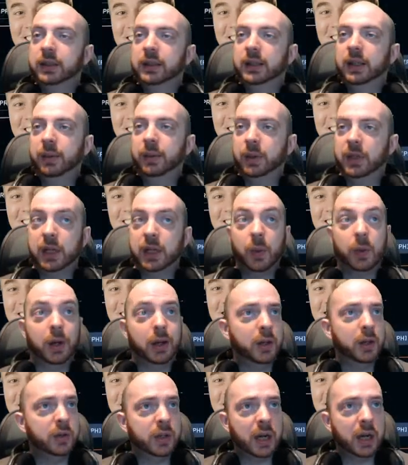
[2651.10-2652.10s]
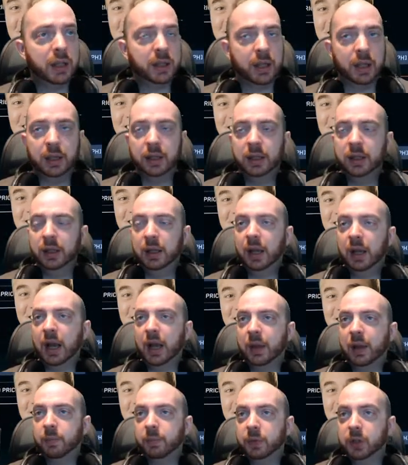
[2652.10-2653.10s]
because I don't want to lose anything.
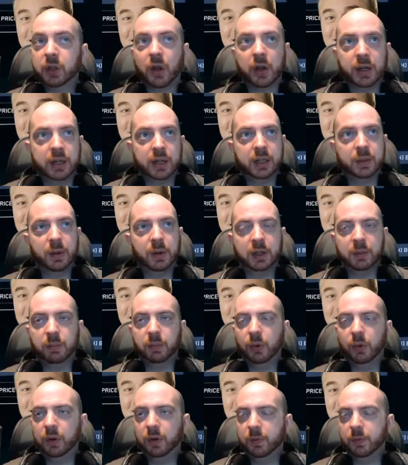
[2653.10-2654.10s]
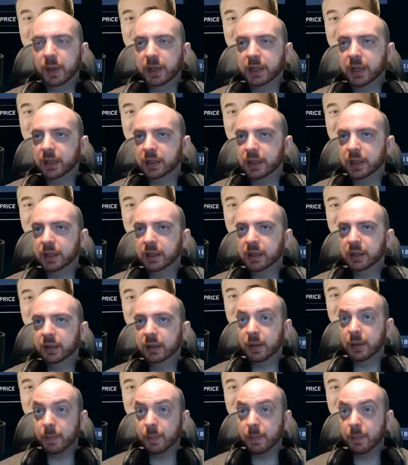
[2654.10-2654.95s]
And sight is the most important of my sensors to